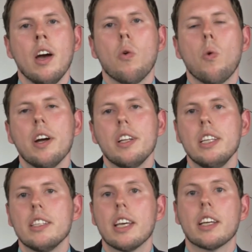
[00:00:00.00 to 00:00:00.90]
While
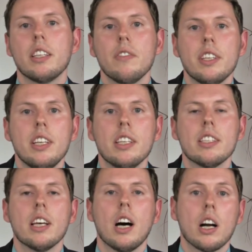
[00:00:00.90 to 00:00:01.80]
these activities
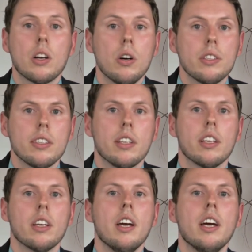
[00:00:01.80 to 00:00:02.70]
are costly,